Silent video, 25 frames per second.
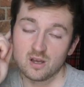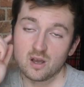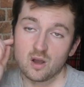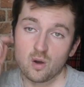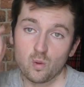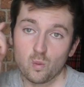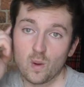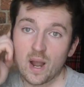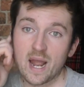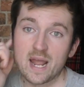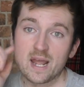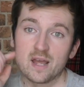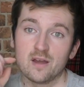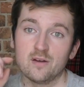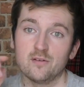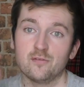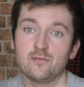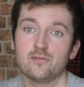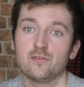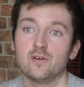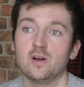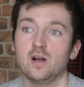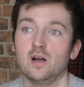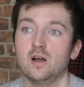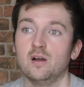way
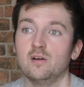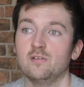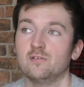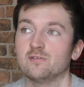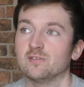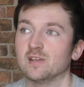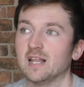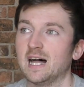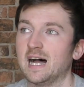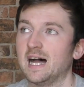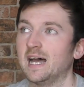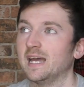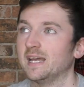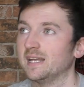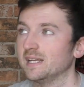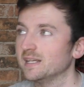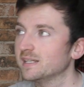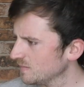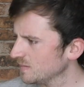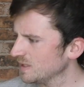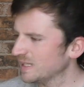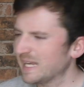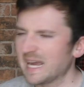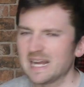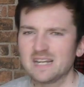of
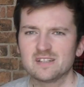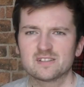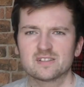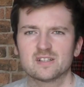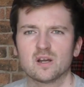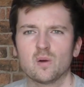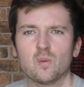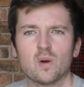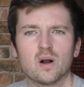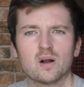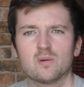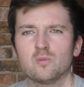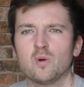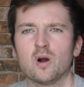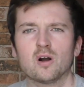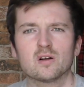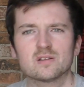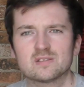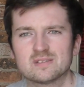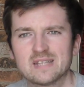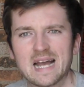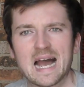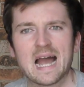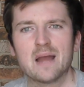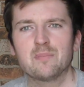like getting to know
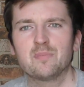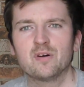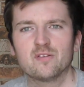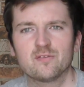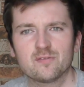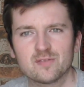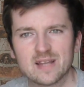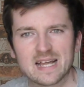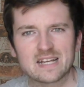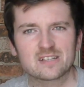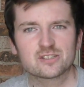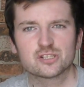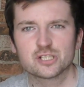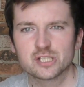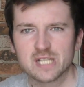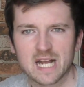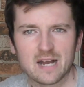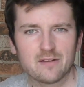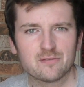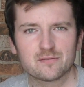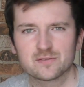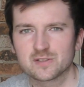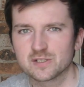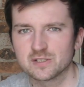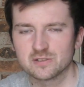what type of flex
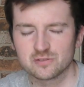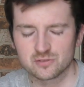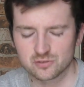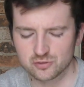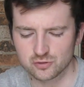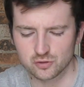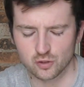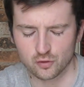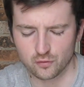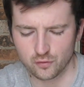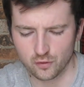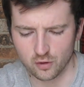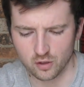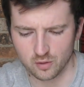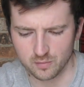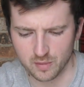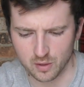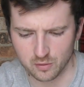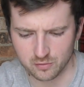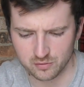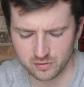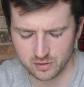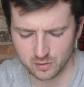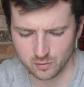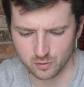shaft and stuff
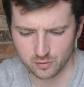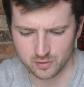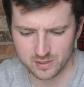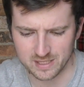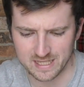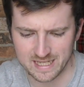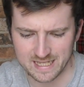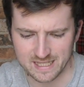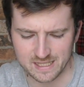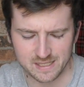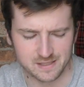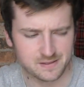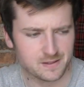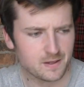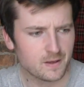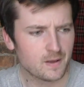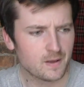almost you would need.